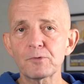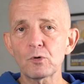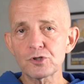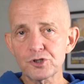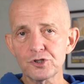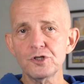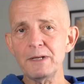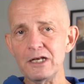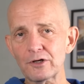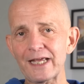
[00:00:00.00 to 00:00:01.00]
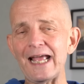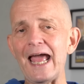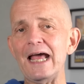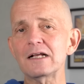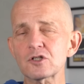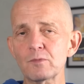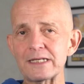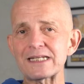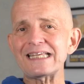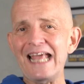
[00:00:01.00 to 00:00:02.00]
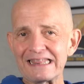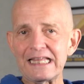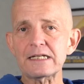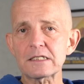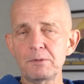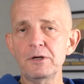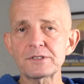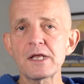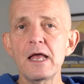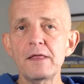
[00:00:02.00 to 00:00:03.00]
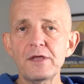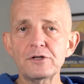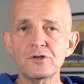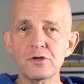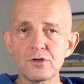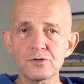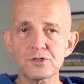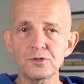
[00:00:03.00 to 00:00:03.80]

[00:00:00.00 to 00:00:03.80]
Or should you be looking elsewhere to get that experience that you're used